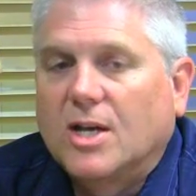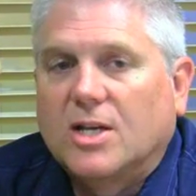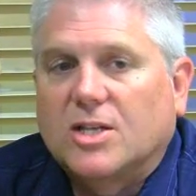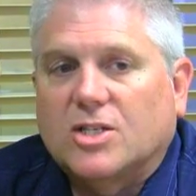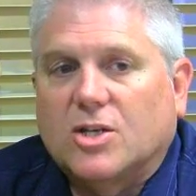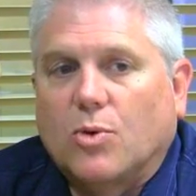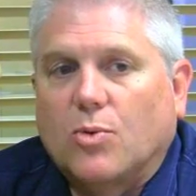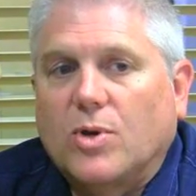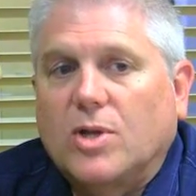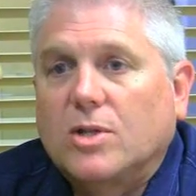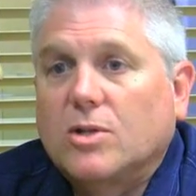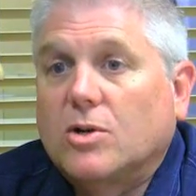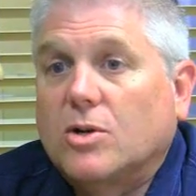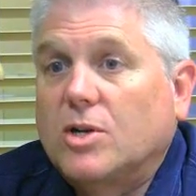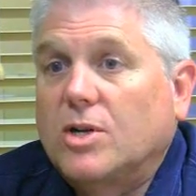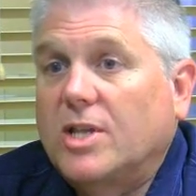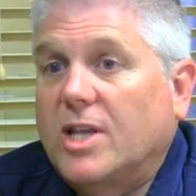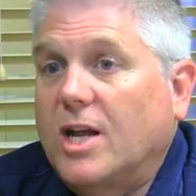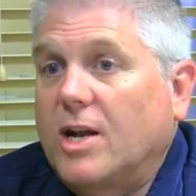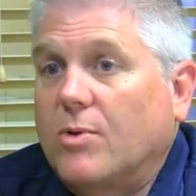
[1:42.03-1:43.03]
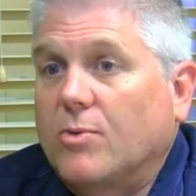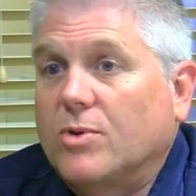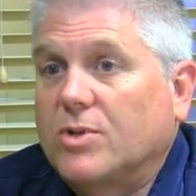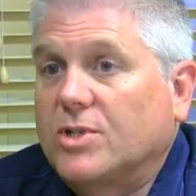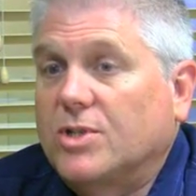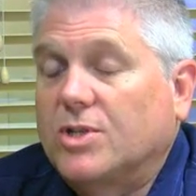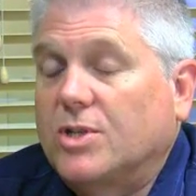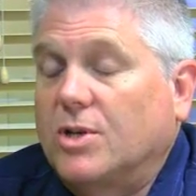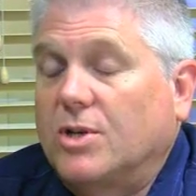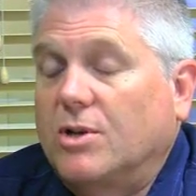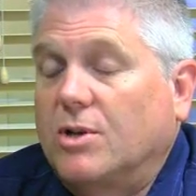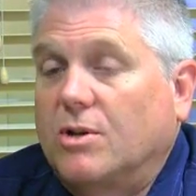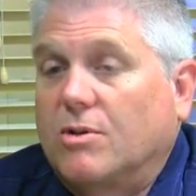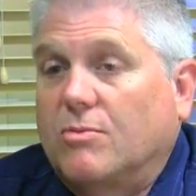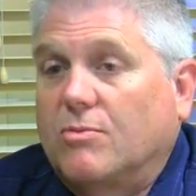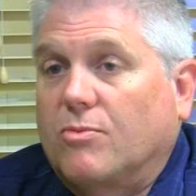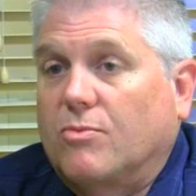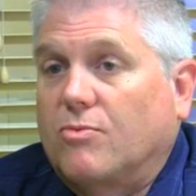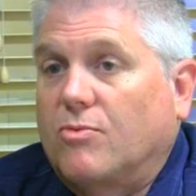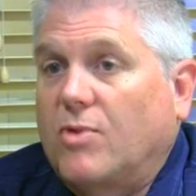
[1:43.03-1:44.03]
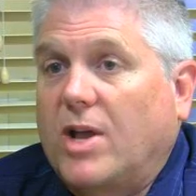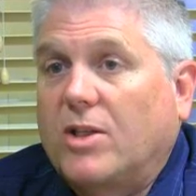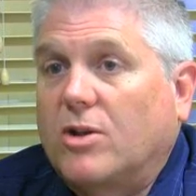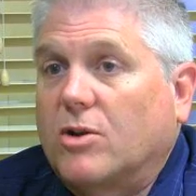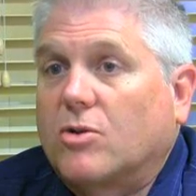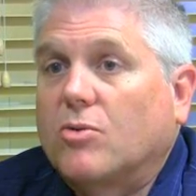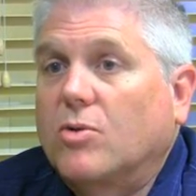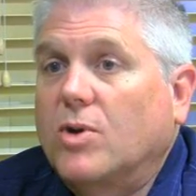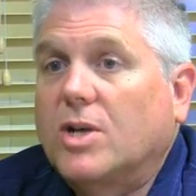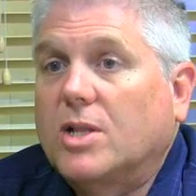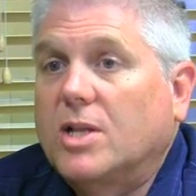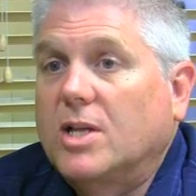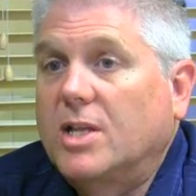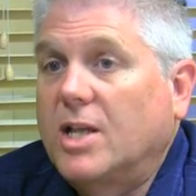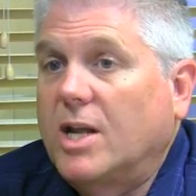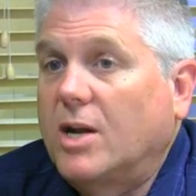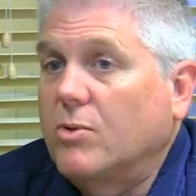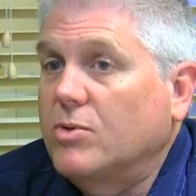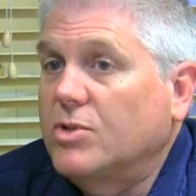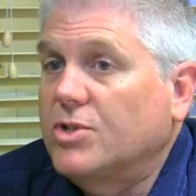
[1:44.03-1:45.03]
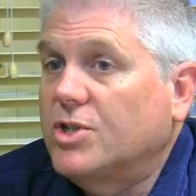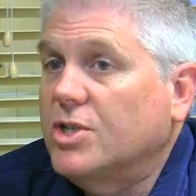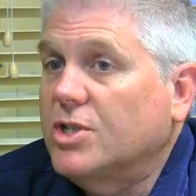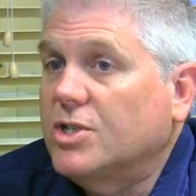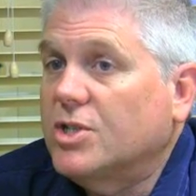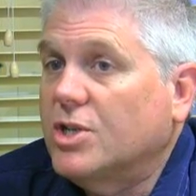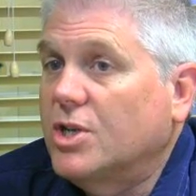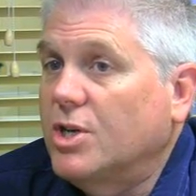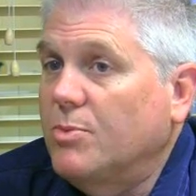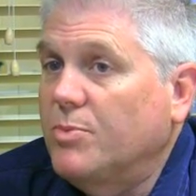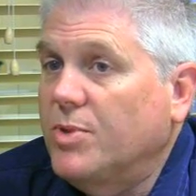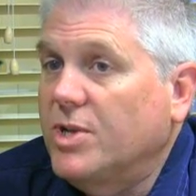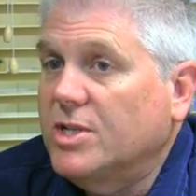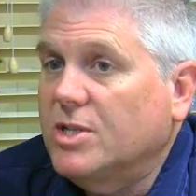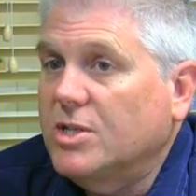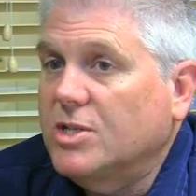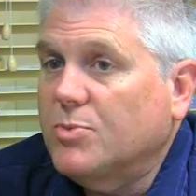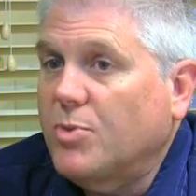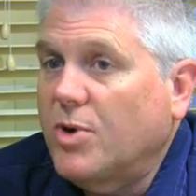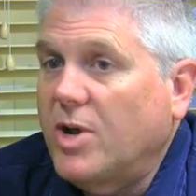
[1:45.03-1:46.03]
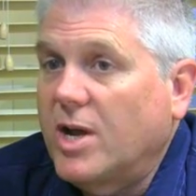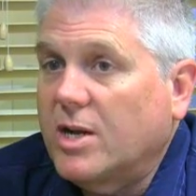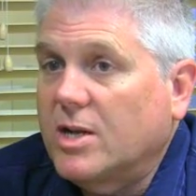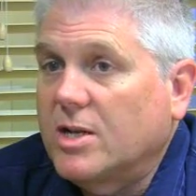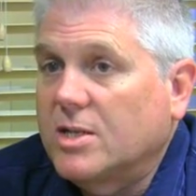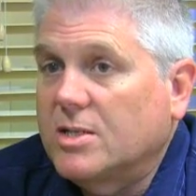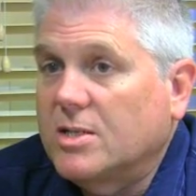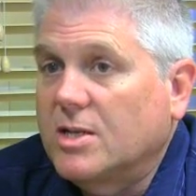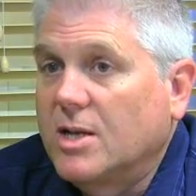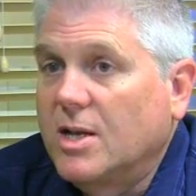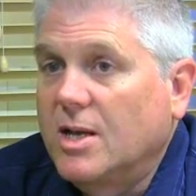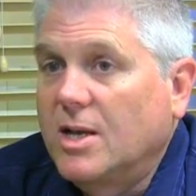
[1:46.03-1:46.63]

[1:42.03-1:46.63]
So we learned that it was rather quickly that it was just good business practice.